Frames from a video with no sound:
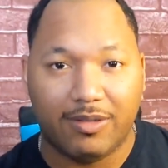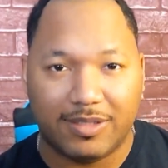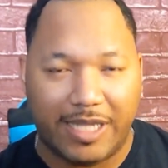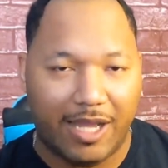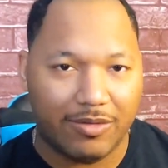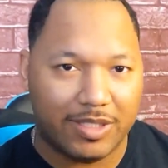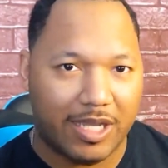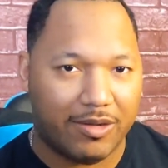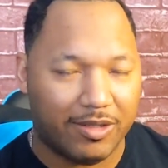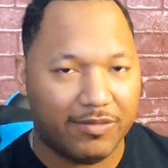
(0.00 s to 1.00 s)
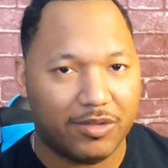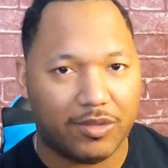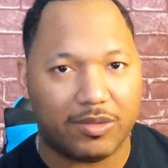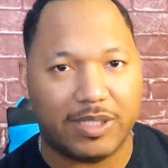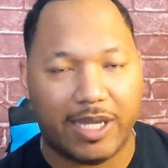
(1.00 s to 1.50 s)
even though
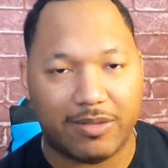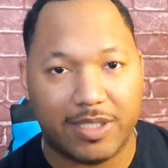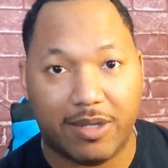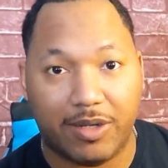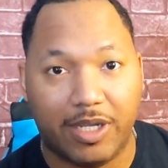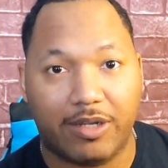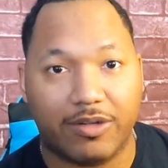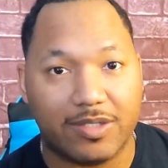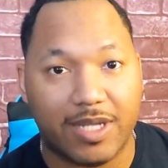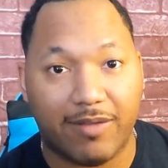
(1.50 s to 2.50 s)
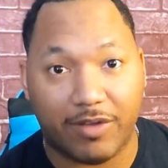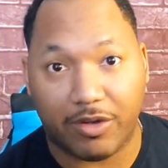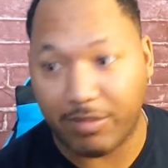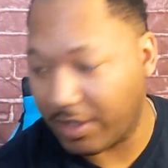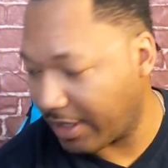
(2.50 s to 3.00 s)
the downtown here is not
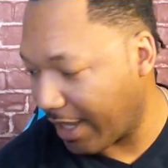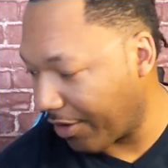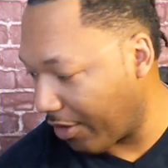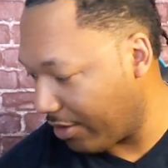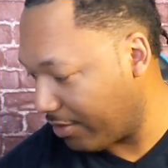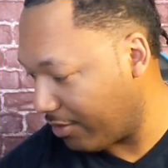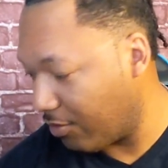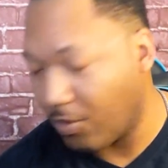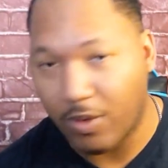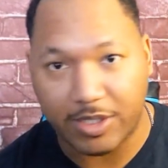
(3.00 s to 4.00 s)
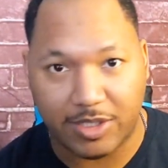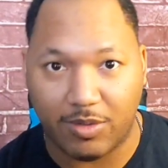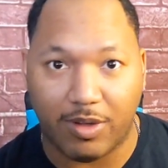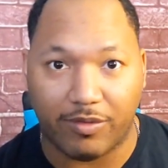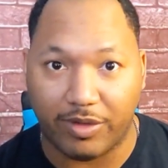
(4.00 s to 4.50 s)
very big at all
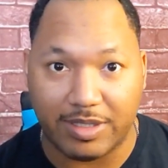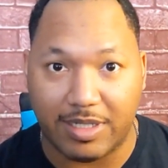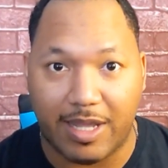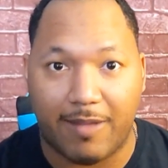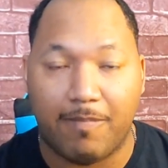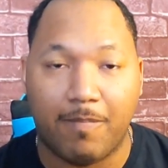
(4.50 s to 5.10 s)
whatsoever, it's not,